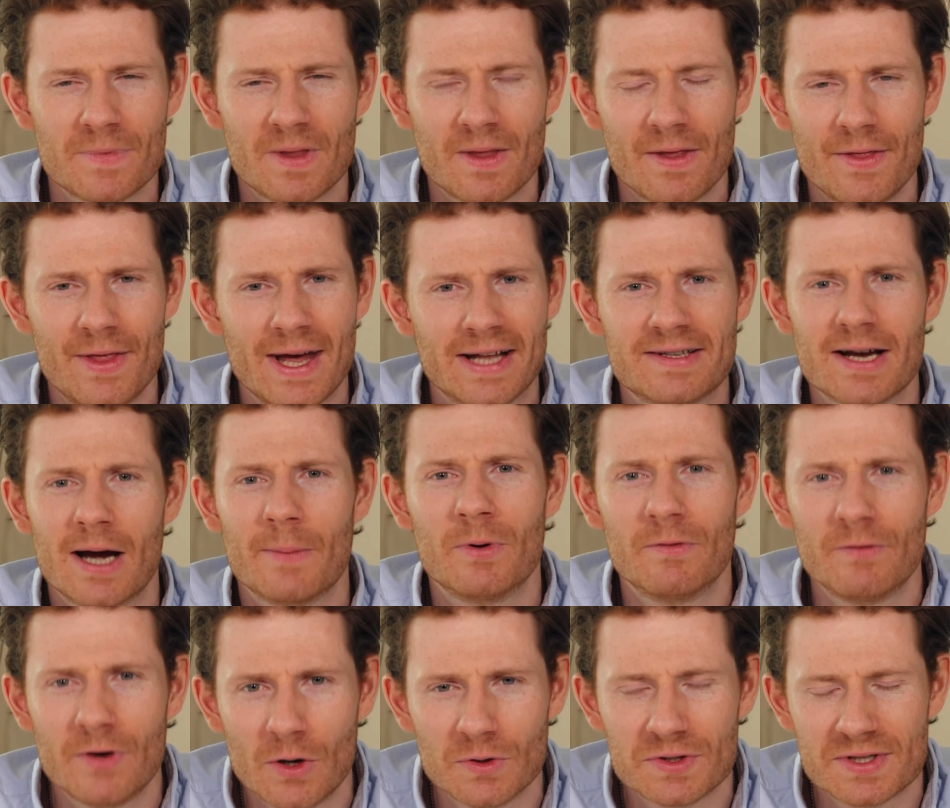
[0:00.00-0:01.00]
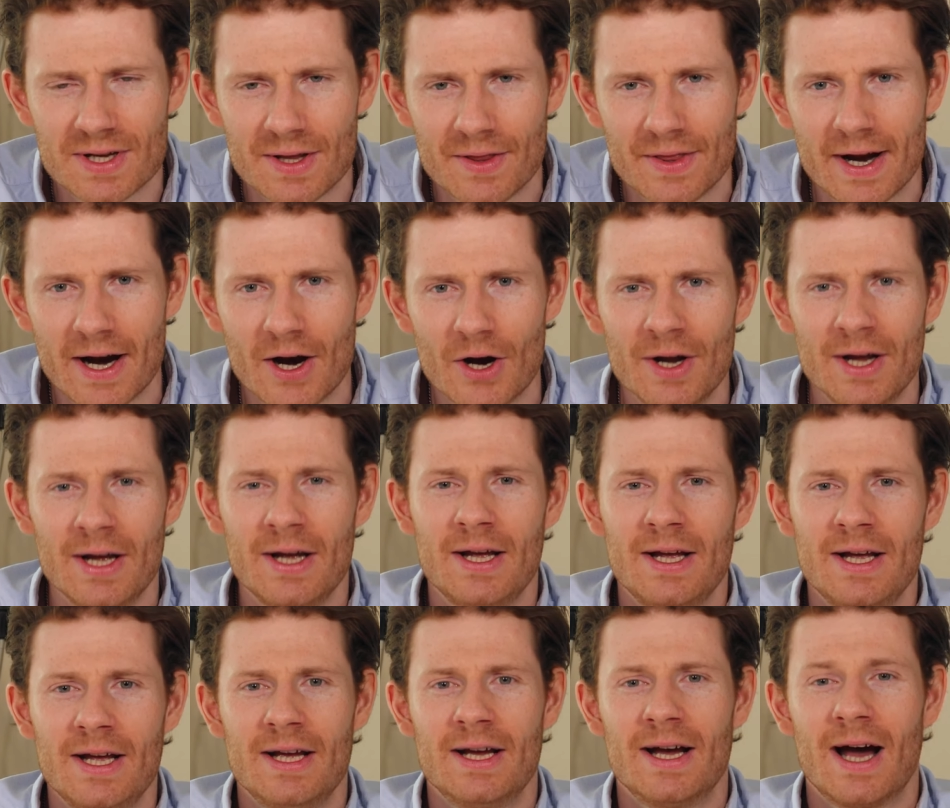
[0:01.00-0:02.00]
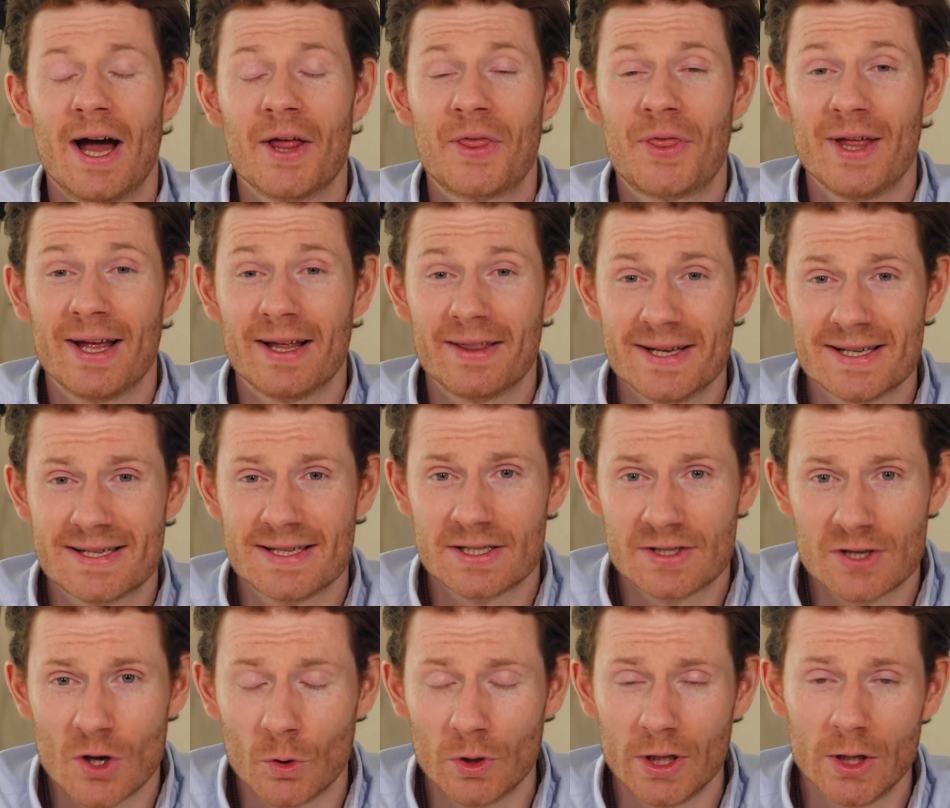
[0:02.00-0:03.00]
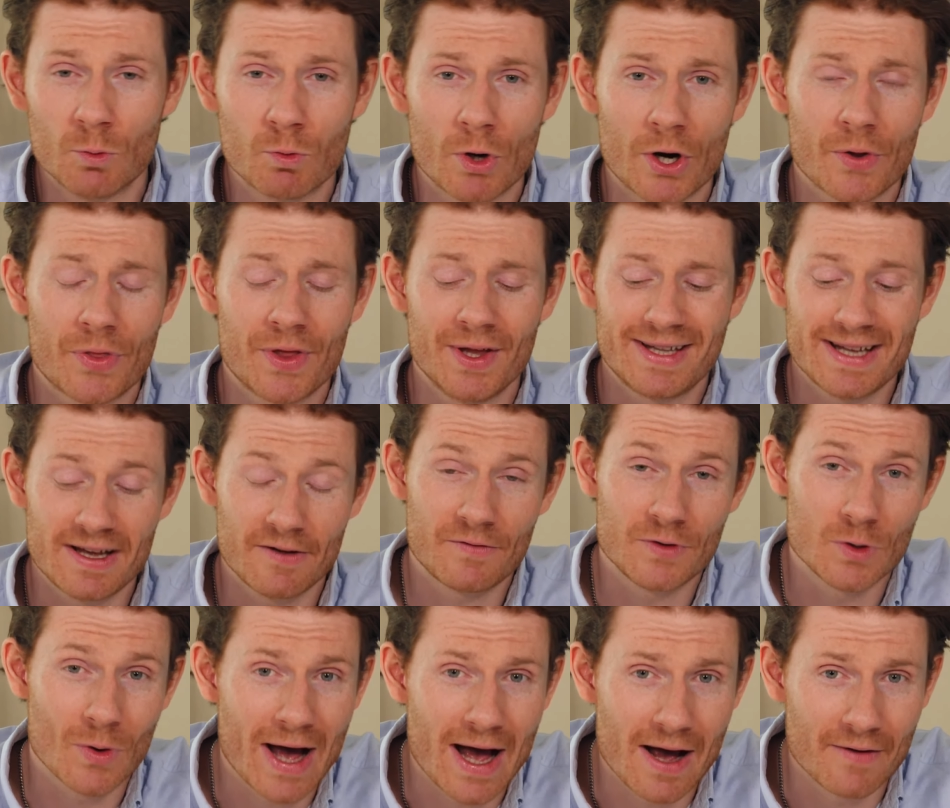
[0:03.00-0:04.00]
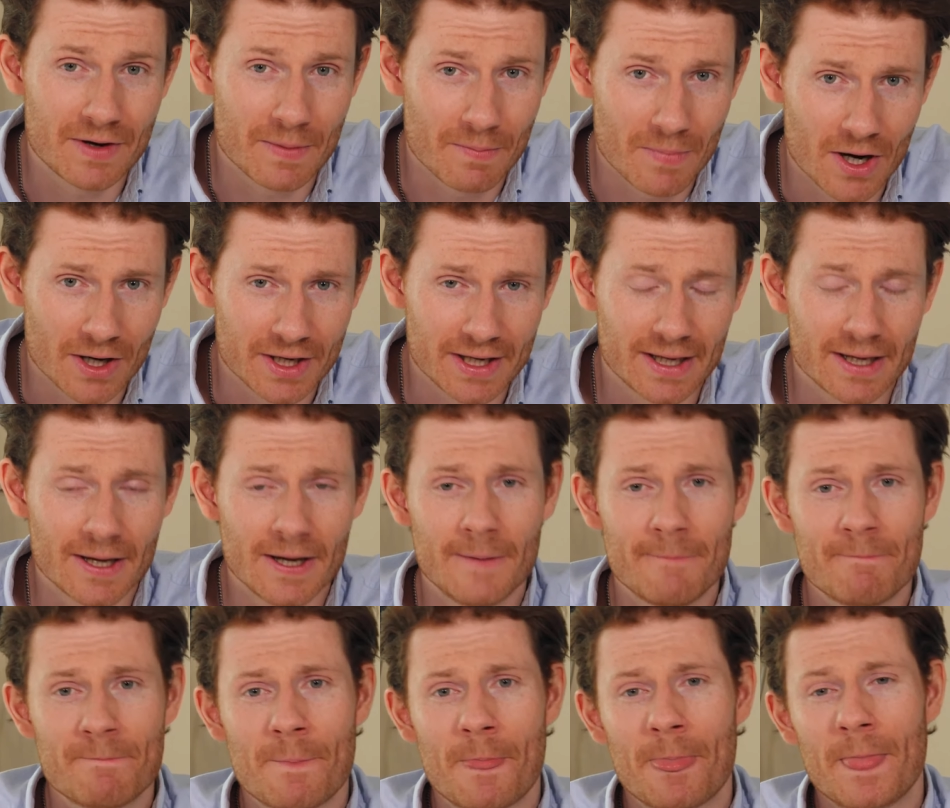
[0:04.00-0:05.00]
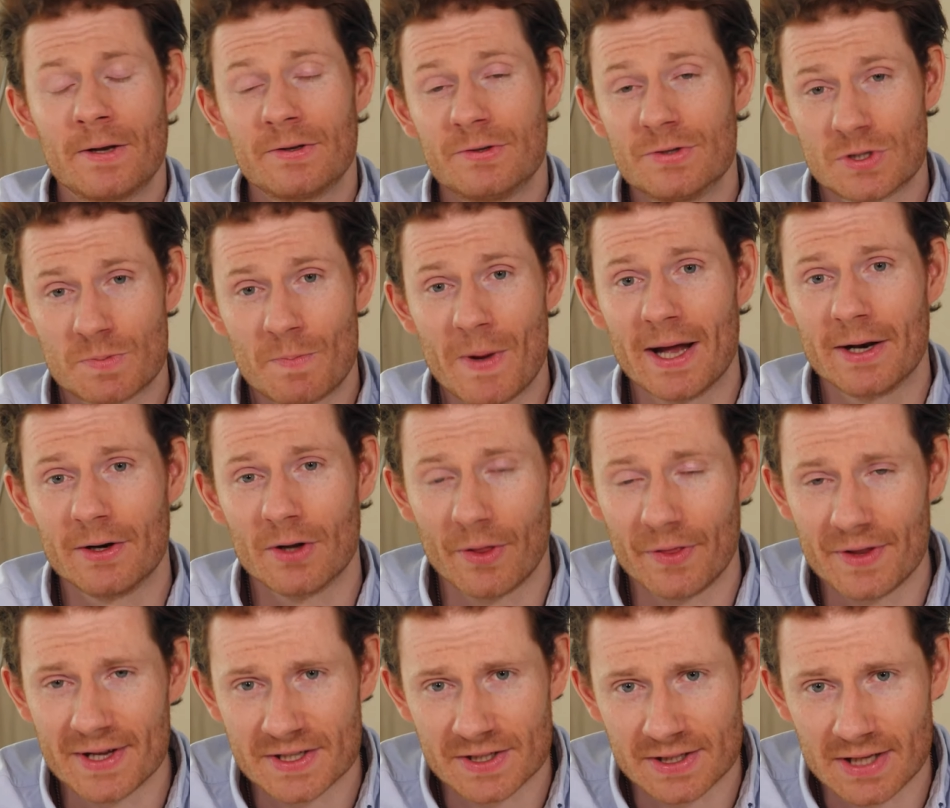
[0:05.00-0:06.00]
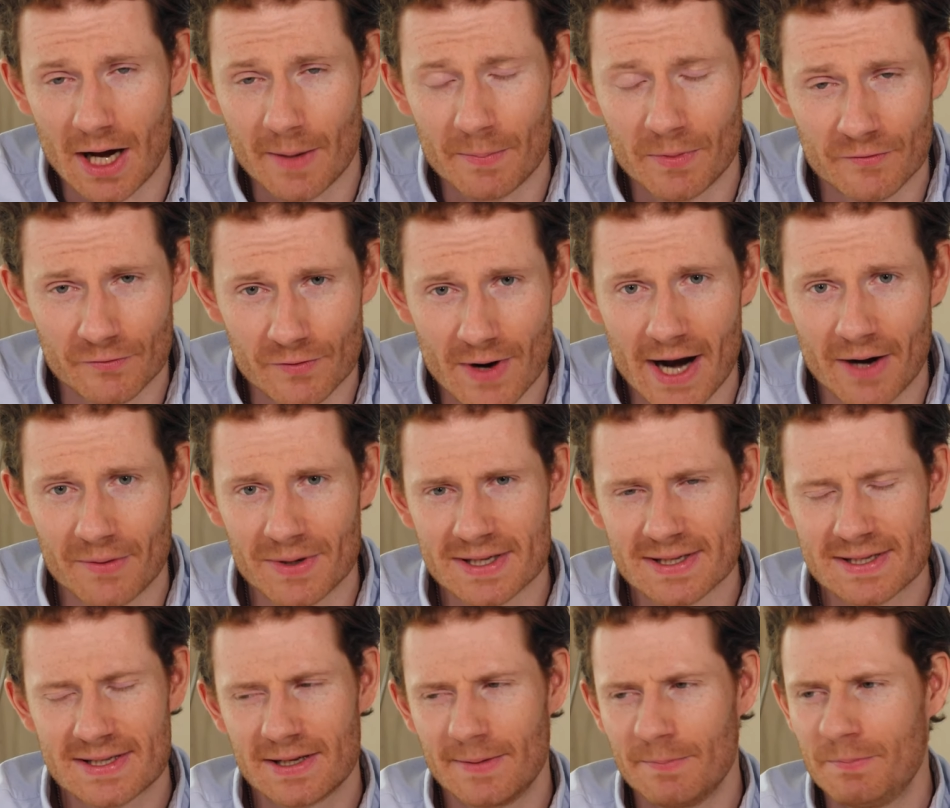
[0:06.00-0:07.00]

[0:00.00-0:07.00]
that type of notes in there. I think this is totally worth it if you have the money to spend on this type of fragrance.